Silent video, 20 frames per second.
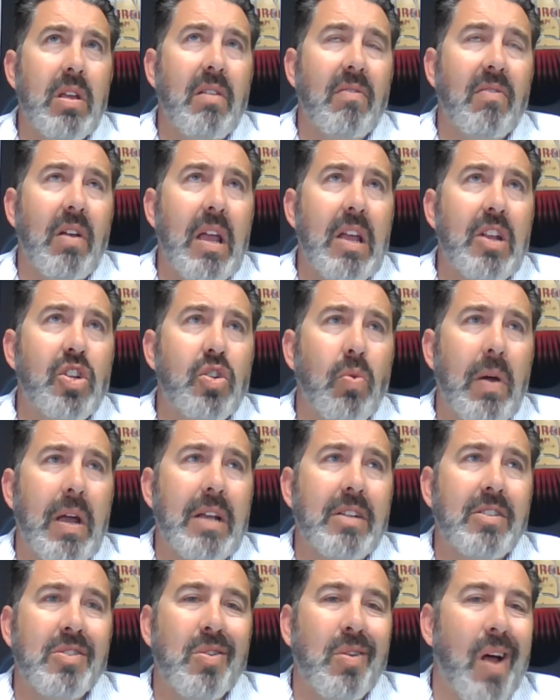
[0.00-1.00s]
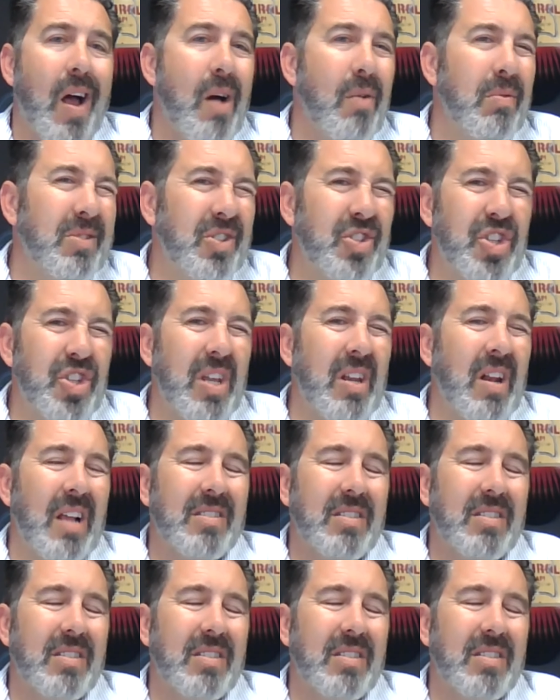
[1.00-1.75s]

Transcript: of HOAs, I was cheating.